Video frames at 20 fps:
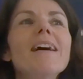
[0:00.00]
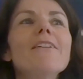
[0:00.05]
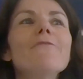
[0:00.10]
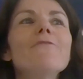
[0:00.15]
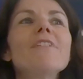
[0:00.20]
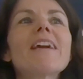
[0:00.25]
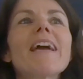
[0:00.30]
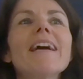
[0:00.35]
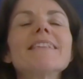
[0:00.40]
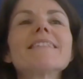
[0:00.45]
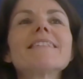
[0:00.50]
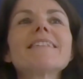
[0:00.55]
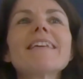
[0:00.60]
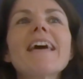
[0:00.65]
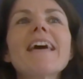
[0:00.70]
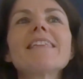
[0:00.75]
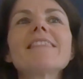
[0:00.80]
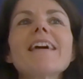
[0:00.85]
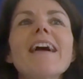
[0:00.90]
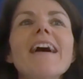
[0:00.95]
we can
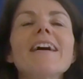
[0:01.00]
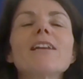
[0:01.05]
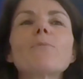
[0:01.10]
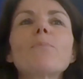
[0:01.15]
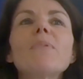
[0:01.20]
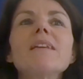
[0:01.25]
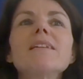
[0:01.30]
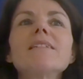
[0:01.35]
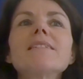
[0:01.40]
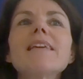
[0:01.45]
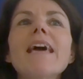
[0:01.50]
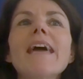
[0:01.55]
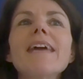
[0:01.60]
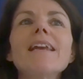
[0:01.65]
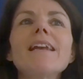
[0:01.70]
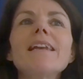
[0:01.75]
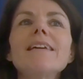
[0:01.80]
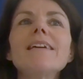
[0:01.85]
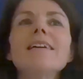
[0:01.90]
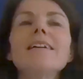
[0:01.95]
say there had been
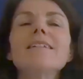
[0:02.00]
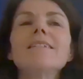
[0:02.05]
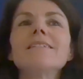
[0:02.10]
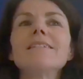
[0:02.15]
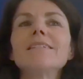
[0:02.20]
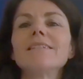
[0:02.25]
daily